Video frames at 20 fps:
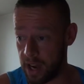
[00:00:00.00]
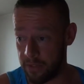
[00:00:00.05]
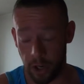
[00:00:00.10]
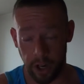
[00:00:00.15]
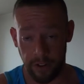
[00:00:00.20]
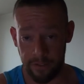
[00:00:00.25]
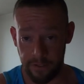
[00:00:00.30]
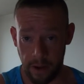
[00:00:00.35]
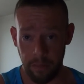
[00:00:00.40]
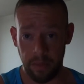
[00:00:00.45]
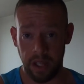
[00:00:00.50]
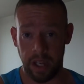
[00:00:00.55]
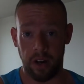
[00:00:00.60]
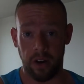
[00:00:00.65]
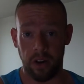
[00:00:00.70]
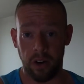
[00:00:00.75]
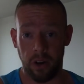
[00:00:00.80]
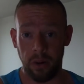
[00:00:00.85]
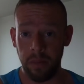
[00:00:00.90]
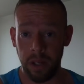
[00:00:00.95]
I've got a family at
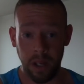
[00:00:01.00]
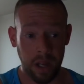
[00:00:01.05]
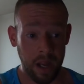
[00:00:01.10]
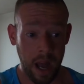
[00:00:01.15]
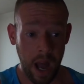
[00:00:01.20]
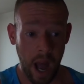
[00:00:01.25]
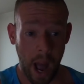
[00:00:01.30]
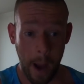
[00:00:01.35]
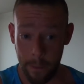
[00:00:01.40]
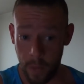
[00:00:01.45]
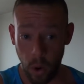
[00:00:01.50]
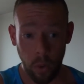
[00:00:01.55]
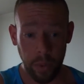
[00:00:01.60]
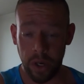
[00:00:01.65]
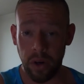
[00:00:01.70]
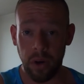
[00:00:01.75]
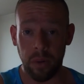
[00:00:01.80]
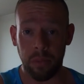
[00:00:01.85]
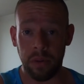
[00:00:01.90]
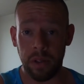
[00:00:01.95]
home. I'm going
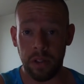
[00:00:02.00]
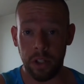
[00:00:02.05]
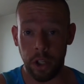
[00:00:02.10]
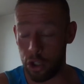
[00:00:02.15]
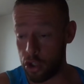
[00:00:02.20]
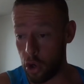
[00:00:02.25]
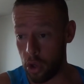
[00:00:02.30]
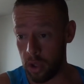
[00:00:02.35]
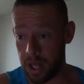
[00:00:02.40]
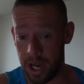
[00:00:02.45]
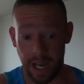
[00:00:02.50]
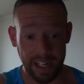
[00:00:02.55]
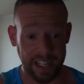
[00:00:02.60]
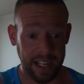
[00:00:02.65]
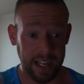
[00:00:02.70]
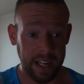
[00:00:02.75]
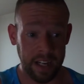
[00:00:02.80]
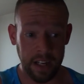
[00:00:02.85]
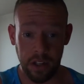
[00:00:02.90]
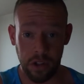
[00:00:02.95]
home. You don't like
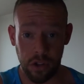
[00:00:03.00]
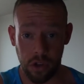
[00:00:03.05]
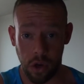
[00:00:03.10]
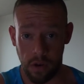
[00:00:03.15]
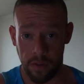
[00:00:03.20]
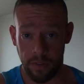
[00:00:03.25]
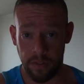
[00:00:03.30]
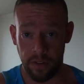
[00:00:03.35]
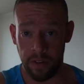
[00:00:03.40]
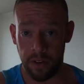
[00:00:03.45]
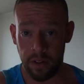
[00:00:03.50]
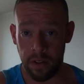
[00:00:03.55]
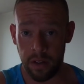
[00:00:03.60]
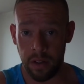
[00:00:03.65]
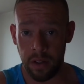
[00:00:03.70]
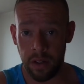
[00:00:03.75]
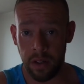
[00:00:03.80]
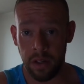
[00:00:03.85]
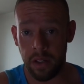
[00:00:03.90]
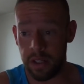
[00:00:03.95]
it? Tough.
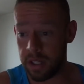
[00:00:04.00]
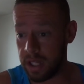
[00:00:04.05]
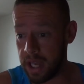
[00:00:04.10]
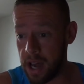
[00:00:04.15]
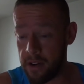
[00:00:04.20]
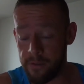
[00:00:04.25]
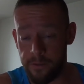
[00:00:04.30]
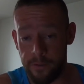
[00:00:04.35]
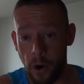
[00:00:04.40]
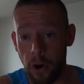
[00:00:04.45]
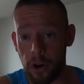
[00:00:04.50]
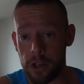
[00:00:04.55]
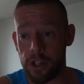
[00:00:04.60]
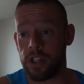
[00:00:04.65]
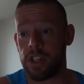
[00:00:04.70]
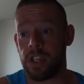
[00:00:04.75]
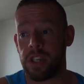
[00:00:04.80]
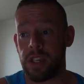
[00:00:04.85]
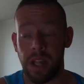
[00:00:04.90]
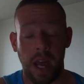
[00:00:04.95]
Can't force you
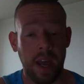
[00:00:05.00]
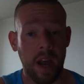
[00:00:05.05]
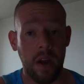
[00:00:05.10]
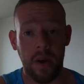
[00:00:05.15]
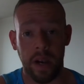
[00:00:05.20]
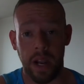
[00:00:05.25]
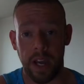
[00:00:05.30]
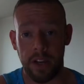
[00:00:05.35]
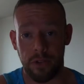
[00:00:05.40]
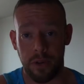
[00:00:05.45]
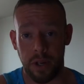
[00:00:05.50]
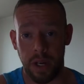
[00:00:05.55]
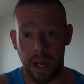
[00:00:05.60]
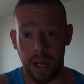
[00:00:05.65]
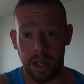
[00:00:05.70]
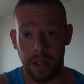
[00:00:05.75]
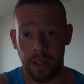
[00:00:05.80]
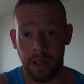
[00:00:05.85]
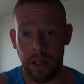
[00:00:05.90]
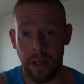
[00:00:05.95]
to stay out an extra
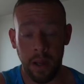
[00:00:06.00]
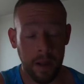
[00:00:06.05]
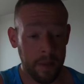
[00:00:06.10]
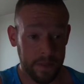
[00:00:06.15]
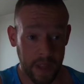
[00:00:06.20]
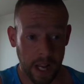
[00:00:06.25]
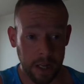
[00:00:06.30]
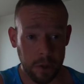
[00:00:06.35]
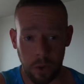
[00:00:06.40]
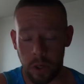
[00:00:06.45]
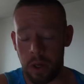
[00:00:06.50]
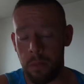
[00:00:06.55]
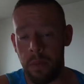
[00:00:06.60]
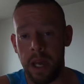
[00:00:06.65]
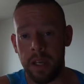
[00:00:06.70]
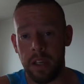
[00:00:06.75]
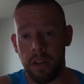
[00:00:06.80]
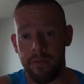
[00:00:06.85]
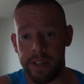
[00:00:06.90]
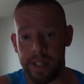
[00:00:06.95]
night. That's going to
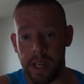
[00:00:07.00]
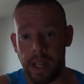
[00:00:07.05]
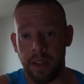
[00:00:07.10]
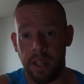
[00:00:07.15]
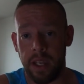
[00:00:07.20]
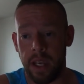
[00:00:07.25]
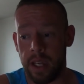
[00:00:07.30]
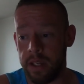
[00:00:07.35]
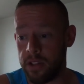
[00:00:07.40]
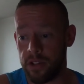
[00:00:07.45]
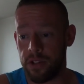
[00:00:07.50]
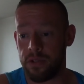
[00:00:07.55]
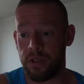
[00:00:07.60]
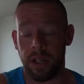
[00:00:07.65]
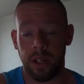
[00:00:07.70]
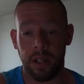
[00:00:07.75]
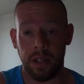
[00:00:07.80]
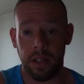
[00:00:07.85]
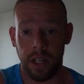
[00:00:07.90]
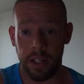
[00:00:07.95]
make you resent the industry.
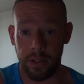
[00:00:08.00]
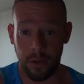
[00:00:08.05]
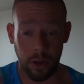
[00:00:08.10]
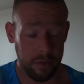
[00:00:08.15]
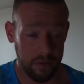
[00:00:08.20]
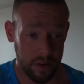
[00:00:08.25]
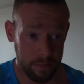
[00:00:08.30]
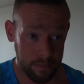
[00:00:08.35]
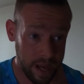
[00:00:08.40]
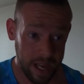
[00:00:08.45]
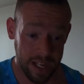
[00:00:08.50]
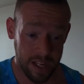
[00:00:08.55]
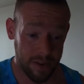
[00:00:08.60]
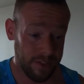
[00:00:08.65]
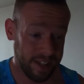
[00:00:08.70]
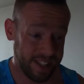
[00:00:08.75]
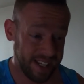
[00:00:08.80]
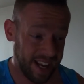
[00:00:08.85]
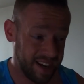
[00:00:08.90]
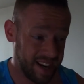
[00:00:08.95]
It's going to make you
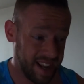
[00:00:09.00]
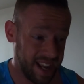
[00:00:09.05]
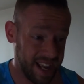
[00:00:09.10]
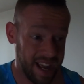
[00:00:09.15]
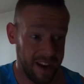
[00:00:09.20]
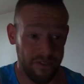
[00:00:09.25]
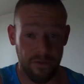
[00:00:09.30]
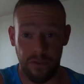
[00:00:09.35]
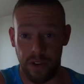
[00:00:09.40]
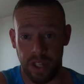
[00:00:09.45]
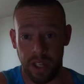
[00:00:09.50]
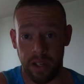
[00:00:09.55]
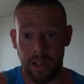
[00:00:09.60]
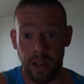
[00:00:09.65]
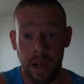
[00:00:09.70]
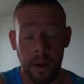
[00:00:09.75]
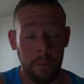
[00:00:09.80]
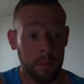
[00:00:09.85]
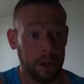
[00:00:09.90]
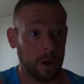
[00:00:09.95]
resent everything
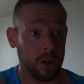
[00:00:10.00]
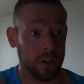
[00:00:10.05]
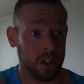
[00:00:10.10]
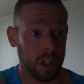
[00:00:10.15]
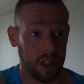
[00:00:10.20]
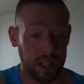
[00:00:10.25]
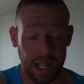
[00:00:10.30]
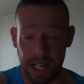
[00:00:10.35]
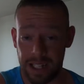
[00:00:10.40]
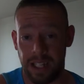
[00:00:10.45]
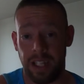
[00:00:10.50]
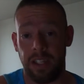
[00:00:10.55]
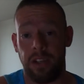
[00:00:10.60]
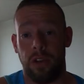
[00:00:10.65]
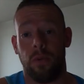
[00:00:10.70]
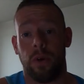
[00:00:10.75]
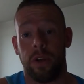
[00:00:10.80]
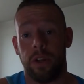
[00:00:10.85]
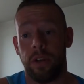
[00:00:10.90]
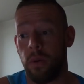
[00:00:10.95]
because the last thing you
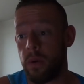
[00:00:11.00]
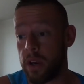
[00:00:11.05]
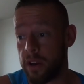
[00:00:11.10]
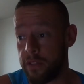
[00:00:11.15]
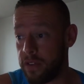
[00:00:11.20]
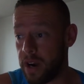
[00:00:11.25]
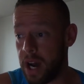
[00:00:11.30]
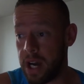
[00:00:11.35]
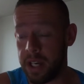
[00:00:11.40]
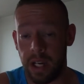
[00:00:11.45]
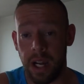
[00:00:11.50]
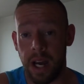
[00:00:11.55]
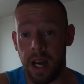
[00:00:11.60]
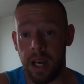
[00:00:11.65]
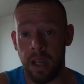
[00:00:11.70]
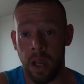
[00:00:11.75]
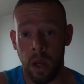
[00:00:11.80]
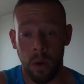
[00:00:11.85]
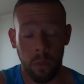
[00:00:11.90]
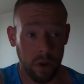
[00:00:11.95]
want to do on a Friday
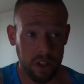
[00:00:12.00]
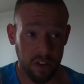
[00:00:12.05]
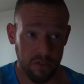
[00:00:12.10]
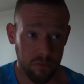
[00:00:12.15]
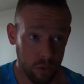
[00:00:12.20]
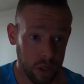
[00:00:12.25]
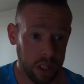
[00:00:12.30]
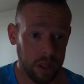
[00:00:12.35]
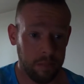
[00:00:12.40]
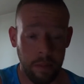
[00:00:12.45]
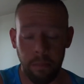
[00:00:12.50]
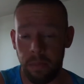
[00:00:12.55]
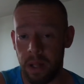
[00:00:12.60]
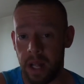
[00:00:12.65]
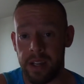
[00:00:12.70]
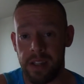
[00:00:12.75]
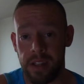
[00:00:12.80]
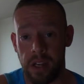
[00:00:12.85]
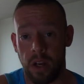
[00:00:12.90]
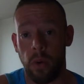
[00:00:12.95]
night when you've really been
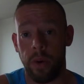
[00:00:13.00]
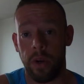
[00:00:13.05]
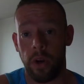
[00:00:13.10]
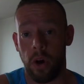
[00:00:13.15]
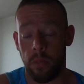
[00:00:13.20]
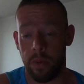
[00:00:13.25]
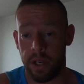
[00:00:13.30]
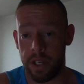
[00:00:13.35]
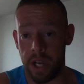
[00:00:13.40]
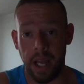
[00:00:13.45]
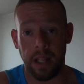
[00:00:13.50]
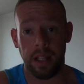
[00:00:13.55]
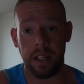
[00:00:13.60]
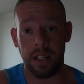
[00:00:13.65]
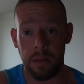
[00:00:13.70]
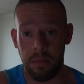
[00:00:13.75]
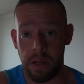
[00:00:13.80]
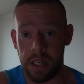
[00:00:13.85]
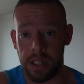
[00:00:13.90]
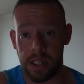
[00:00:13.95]
planning to going home and nailing
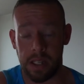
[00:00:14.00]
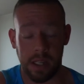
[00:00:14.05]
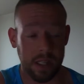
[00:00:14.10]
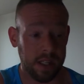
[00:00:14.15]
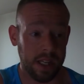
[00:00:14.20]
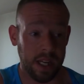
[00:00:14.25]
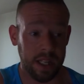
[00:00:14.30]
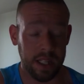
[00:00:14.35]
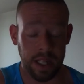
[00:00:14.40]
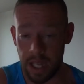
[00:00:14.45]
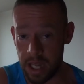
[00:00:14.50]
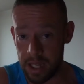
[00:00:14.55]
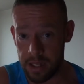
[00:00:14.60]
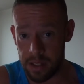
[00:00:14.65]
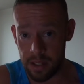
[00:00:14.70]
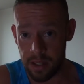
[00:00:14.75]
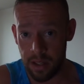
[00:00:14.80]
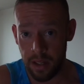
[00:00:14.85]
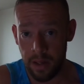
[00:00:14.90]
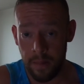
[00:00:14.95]
your missus and seeing your
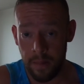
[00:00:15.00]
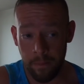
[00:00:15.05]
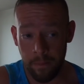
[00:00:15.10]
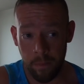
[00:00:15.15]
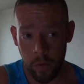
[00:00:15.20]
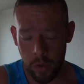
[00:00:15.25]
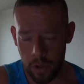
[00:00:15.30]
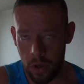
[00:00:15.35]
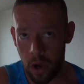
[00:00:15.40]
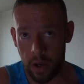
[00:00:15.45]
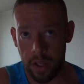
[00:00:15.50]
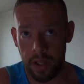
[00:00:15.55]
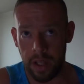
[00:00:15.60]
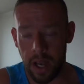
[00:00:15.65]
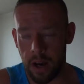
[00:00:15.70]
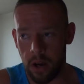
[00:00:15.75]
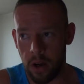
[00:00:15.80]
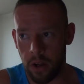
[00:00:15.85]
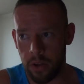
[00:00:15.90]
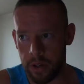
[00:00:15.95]
kids, not in
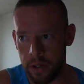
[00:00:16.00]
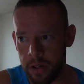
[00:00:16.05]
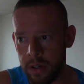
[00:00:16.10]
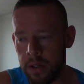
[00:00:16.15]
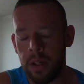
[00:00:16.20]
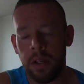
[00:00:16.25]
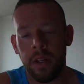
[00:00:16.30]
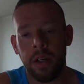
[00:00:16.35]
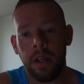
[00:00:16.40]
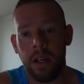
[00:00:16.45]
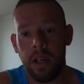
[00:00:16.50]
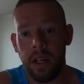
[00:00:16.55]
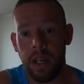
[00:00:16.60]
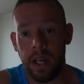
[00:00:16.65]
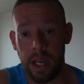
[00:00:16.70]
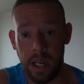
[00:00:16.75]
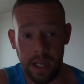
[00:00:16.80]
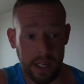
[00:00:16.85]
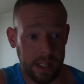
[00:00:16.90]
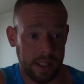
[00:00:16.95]
that order,
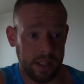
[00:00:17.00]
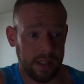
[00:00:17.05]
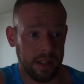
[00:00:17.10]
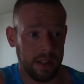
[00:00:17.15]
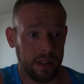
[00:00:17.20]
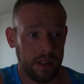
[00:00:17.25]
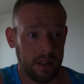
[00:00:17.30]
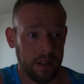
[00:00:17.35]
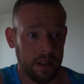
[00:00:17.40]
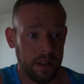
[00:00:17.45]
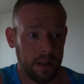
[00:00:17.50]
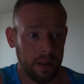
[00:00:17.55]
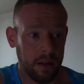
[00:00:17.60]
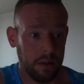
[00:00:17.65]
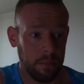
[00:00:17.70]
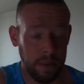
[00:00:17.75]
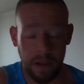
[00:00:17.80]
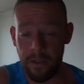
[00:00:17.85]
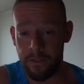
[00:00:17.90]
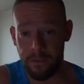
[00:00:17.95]
is
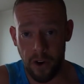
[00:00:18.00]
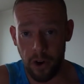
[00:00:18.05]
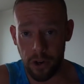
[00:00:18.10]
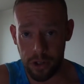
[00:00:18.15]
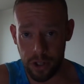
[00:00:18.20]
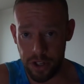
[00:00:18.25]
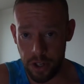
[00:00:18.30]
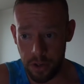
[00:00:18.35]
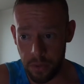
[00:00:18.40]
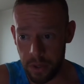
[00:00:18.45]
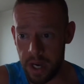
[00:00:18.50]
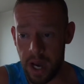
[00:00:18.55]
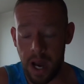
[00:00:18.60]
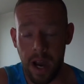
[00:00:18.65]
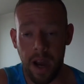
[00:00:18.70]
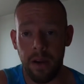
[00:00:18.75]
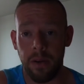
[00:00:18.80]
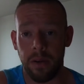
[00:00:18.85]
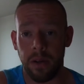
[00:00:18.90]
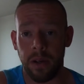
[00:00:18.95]
being forced to do a
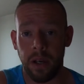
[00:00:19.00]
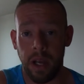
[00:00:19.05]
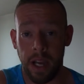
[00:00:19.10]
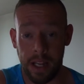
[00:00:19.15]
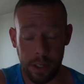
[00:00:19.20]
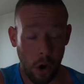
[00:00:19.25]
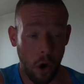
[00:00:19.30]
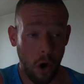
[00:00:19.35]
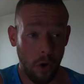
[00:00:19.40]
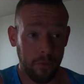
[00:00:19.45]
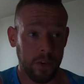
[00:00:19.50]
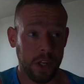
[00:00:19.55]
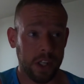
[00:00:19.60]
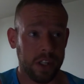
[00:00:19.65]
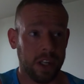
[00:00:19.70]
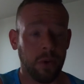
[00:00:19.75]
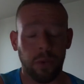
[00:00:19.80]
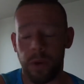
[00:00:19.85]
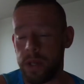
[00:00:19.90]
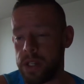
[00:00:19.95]
night out. It's
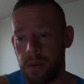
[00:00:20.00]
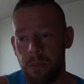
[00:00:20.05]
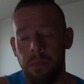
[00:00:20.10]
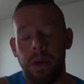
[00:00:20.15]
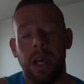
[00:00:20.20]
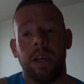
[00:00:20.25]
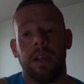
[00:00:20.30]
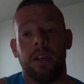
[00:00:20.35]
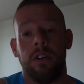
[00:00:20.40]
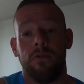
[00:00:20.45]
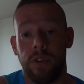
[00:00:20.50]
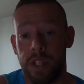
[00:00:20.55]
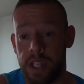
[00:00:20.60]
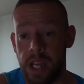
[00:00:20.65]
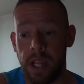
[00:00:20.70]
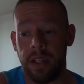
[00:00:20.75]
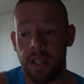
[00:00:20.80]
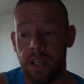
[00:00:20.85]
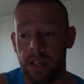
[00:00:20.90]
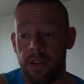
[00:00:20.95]
obviously going to make you
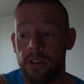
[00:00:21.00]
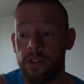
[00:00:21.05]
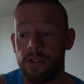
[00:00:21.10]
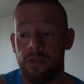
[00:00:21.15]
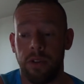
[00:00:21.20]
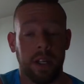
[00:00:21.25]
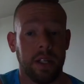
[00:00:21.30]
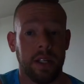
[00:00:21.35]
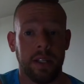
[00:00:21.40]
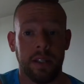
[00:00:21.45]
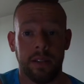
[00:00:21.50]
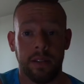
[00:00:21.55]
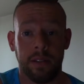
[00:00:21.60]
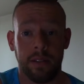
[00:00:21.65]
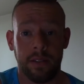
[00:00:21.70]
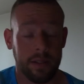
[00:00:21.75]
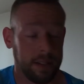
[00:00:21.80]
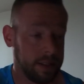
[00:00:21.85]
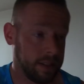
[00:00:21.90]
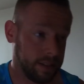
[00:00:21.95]
resent the industry in it.
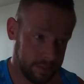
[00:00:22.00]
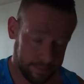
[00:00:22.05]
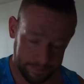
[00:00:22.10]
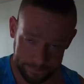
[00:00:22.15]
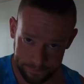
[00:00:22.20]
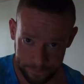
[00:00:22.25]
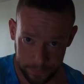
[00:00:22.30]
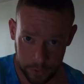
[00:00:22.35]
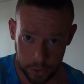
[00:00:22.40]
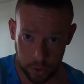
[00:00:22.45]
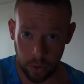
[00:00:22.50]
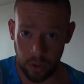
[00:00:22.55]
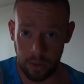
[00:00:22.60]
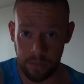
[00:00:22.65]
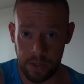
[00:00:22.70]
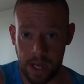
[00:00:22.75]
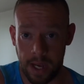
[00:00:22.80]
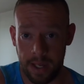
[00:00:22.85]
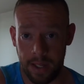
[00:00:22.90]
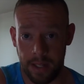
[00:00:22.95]
Do you know what I'm
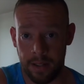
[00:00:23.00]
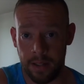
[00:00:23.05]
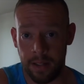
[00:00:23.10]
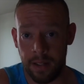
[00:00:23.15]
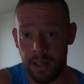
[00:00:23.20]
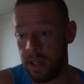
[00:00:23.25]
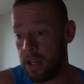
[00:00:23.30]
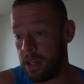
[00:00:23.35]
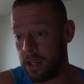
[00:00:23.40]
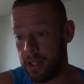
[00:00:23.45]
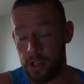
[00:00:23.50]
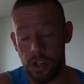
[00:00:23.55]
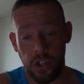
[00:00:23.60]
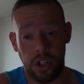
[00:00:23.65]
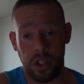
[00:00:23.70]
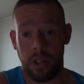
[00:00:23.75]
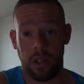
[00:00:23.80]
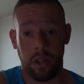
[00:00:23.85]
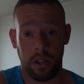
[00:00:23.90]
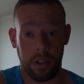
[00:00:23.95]

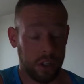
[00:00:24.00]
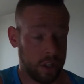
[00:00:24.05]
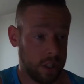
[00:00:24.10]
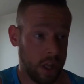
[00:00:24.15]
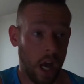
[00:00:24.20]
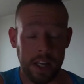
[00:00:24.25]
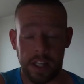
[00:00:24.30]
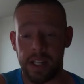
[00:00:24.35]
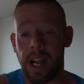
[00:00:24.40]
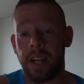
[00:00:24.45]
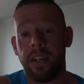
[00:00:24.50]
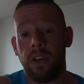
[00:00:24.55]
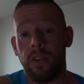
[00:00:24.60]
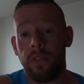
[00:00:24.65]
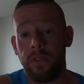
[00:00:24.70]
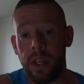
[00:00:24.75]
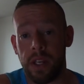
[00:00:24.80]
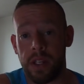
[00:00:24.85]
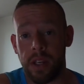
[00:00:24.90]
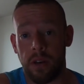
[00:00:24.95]
saying? start standing up
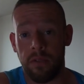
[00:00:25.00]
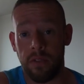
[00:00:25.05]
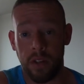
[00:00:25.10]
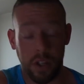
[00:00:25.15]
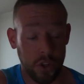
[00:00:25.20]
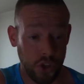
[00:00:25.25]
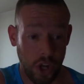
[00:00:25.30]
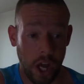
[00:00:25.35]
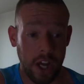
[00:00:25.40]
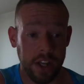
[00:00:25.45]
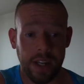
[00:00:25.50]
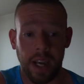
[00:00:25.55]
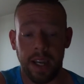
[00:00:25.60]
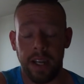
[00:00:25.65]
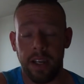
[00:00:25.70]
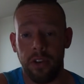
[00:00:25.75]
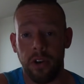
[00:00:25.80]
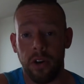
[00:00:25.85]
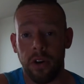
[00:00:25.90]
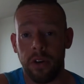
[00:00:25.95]
for yourself. Start
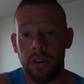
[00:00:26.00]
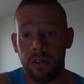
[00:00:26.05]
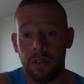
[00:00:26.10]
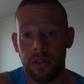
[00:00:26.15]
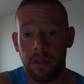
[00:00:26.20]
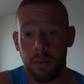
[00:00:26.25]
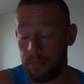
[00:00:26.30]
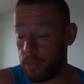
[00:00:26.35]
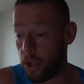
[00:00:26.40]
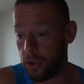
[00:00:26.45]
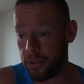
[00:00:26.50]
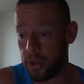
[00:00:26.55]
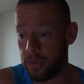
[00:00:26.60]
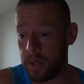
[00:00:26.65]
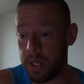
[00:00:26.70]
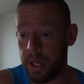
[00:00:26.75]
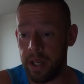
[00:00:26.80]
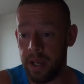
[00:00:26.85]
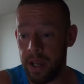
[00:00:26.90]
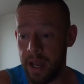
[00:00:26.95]
saying no. Not doing
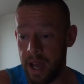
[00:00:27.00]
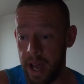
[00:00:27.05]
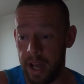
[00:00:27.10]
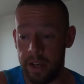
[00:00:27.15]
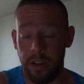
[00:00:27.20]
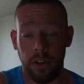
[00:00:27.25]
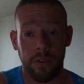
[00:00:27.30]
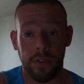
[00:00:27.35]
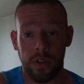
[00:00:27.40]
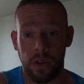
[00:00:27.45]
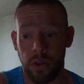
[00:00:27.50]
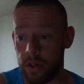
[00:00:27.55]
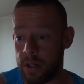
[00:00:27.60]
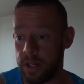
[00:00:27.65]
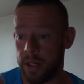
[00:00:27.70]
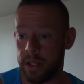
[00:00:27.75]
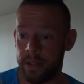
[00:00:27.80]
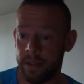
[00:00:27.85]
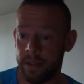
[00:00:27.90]
it. End of story.